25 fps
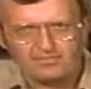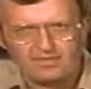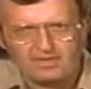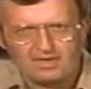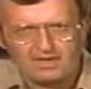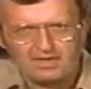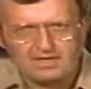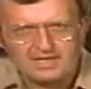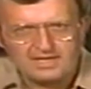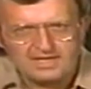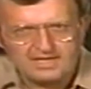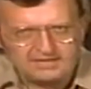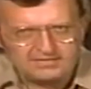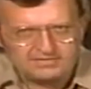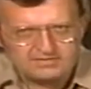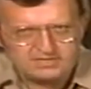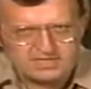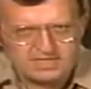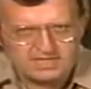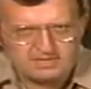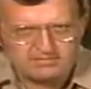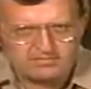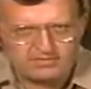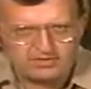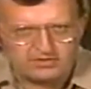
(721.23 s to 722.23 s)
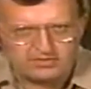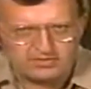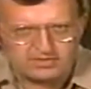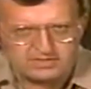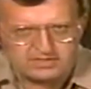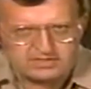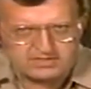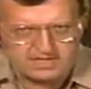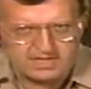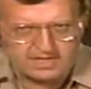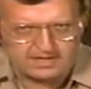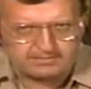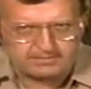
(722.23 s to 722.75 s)
is stopped, the
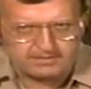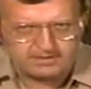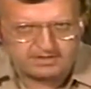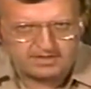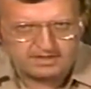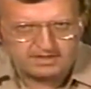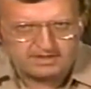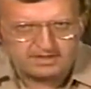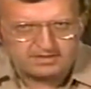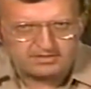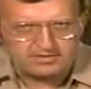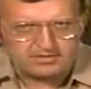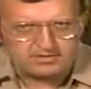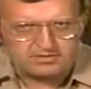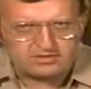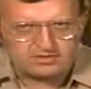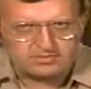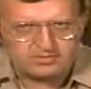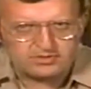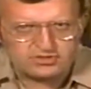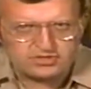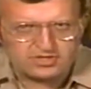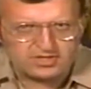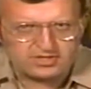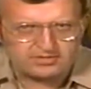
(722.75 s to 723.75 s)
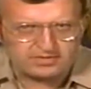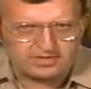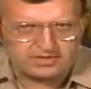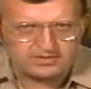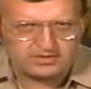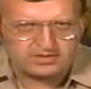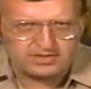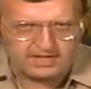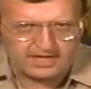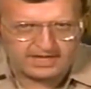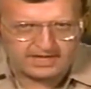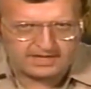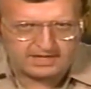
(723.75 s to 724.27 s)
turbine generator can't operate.
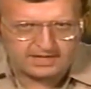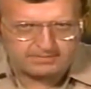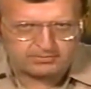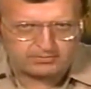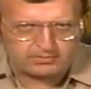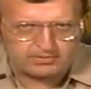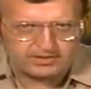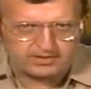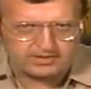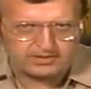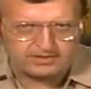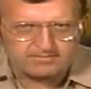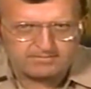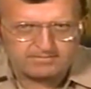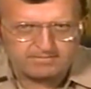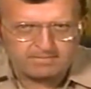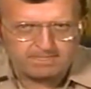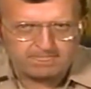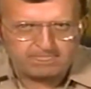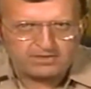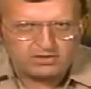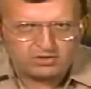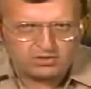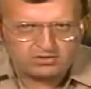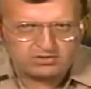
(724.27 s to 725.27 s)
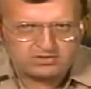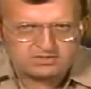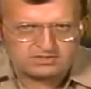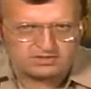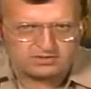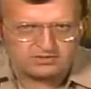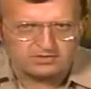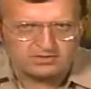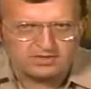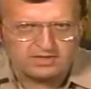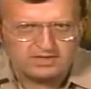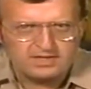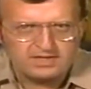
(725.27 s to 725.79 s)
Also, unless an
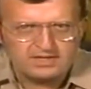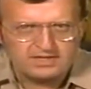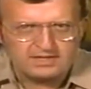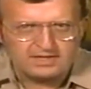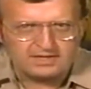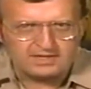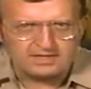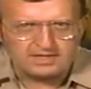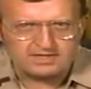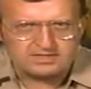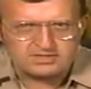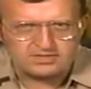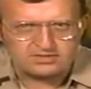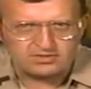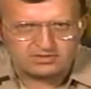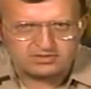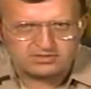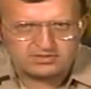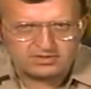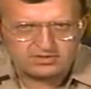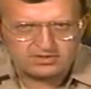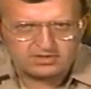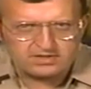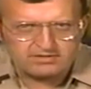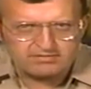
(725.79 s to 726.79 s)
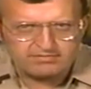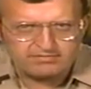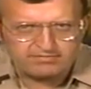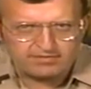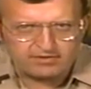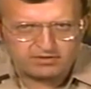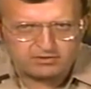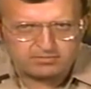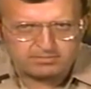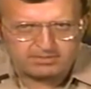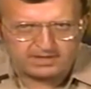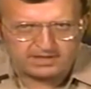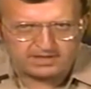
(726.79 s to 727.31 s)
alternative flow path for the steam is
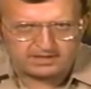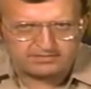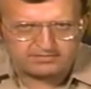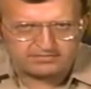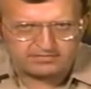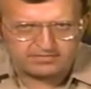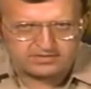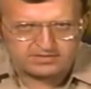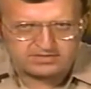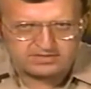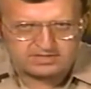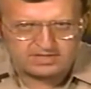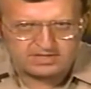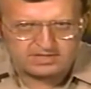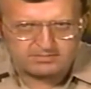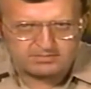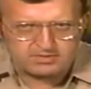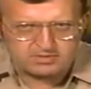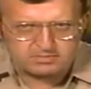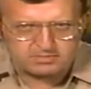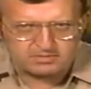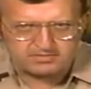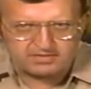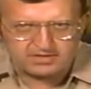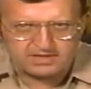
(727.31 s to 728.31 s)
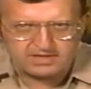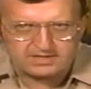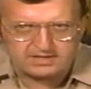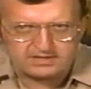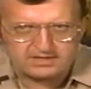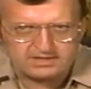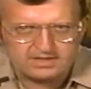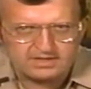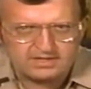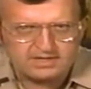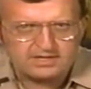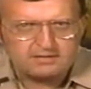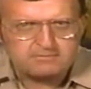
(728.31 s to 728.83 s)
provided, pressure and
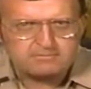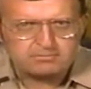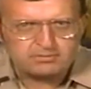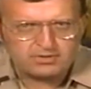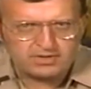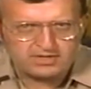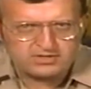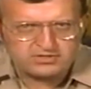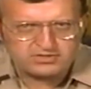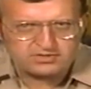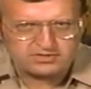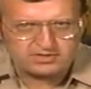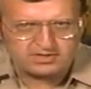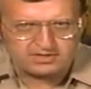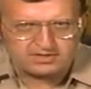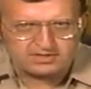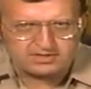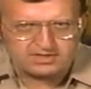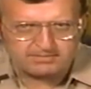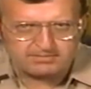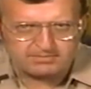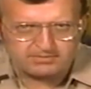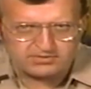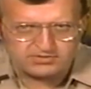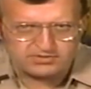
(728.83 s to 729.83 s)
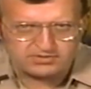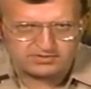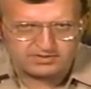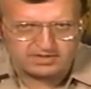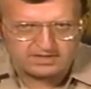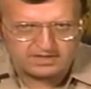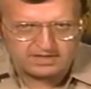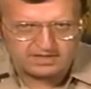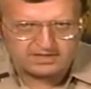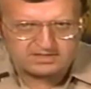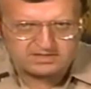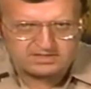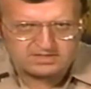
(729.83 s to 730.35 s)
temperature inside the
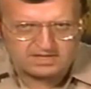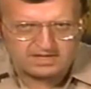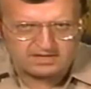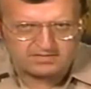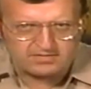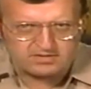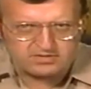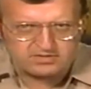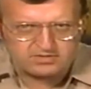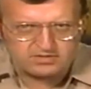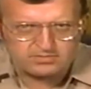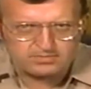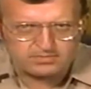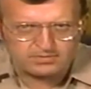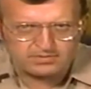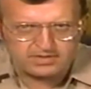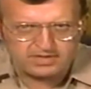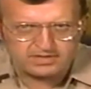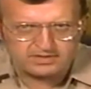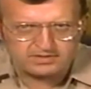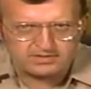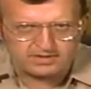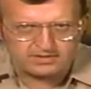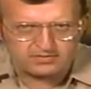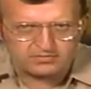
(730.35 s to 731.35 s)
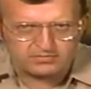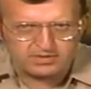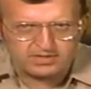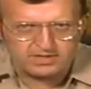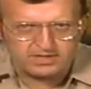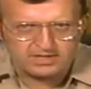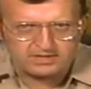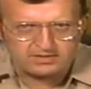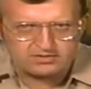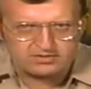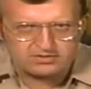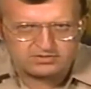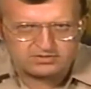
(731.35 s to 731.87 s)
superheater and reheater tubes will
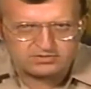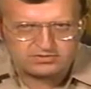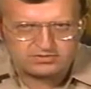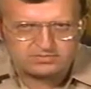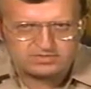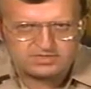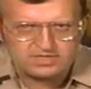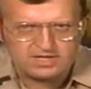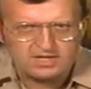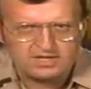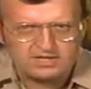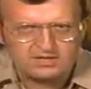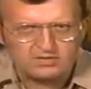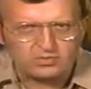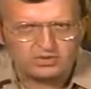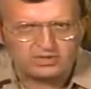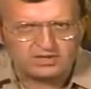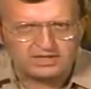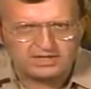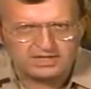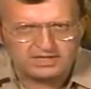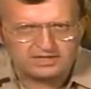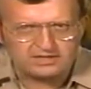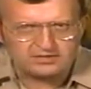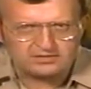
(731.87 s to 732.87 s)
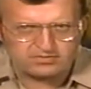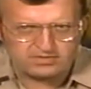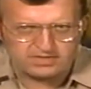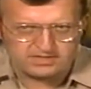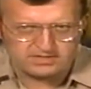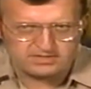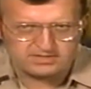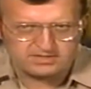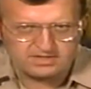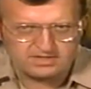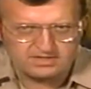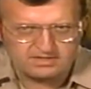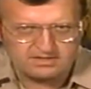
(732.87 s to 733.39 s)
increase, causing them to
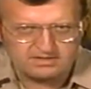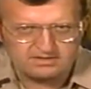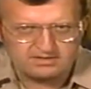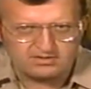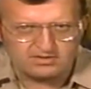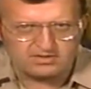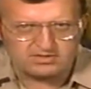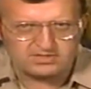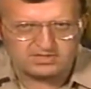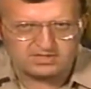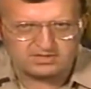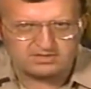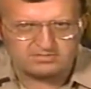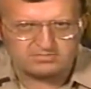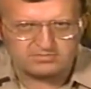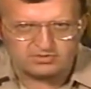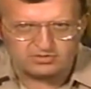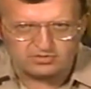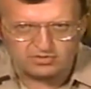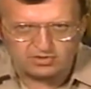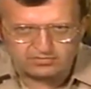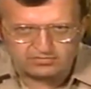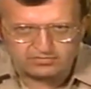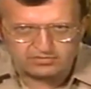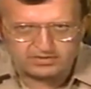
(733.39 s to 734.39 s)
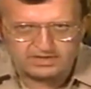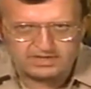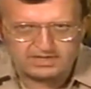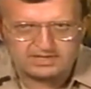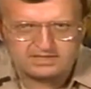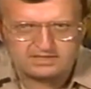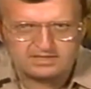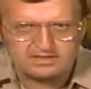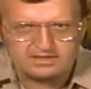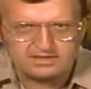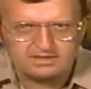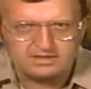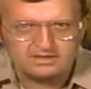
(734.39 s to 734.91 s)
overheat, rupture,
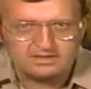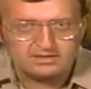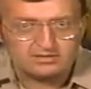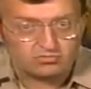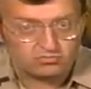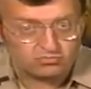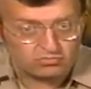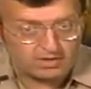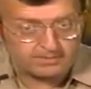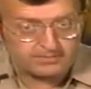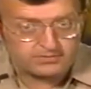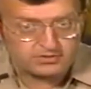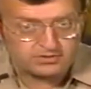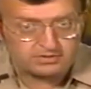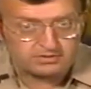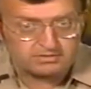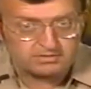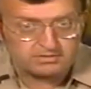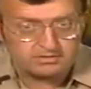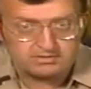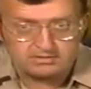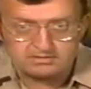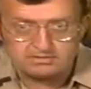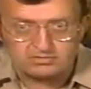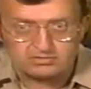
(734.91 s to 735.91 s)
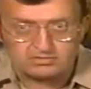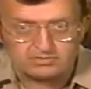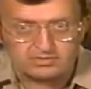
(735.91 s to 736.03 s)
or even melt.